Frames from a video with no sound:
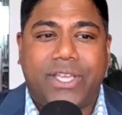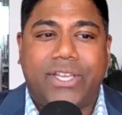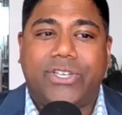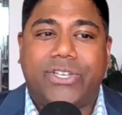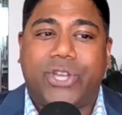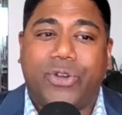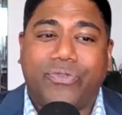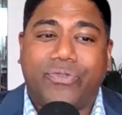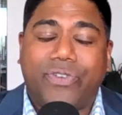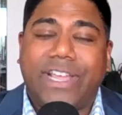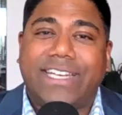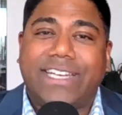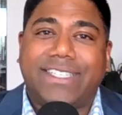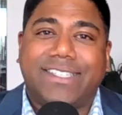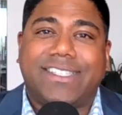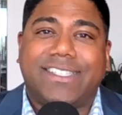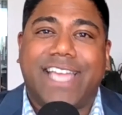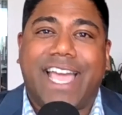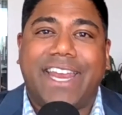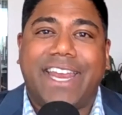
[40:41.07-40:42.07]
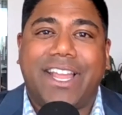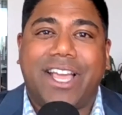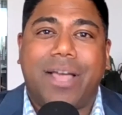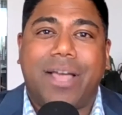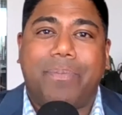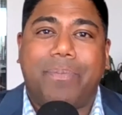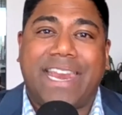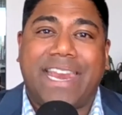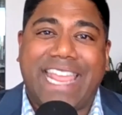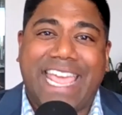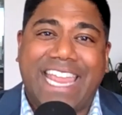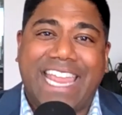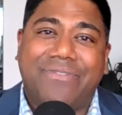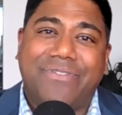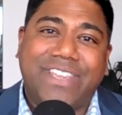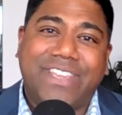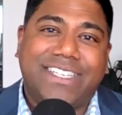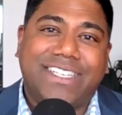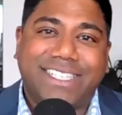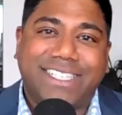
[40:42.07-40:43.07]
Don't forget to sign up at
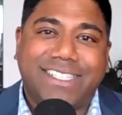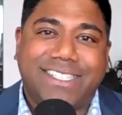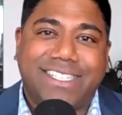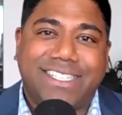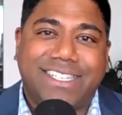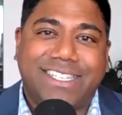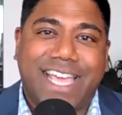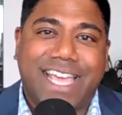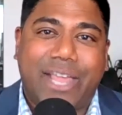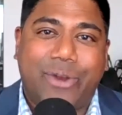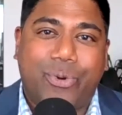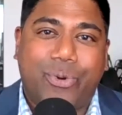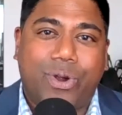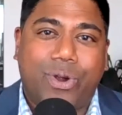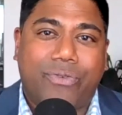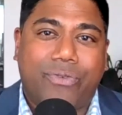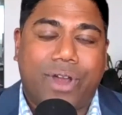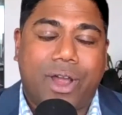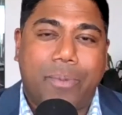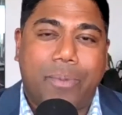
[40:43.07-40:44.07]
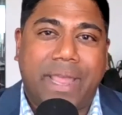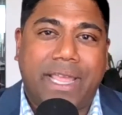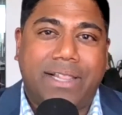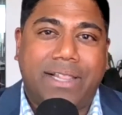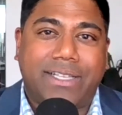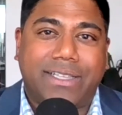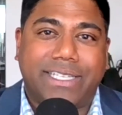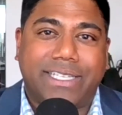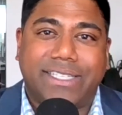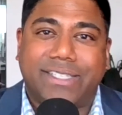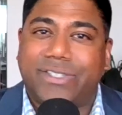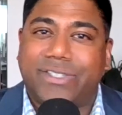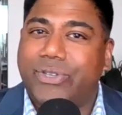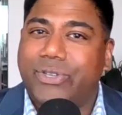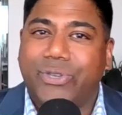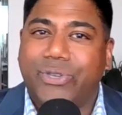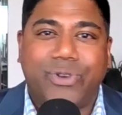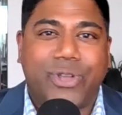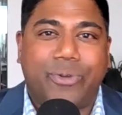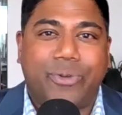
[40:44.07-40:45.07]
nvtc.org for our mailing list so
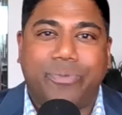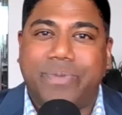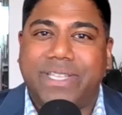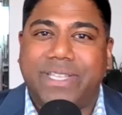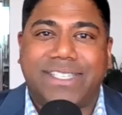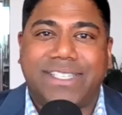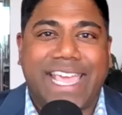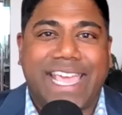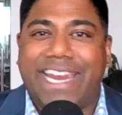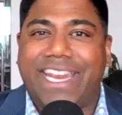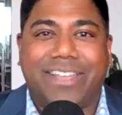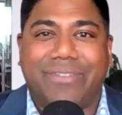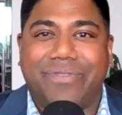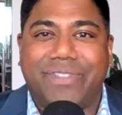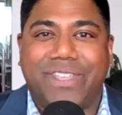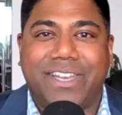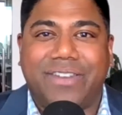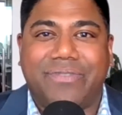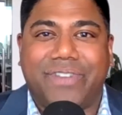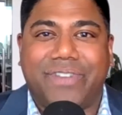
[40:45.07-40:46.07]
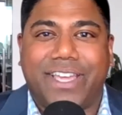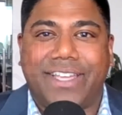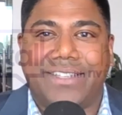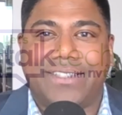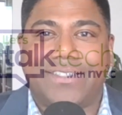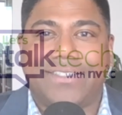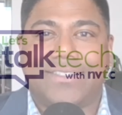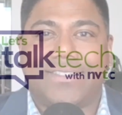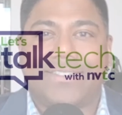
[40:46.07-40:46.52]
you don't miss any of the invites.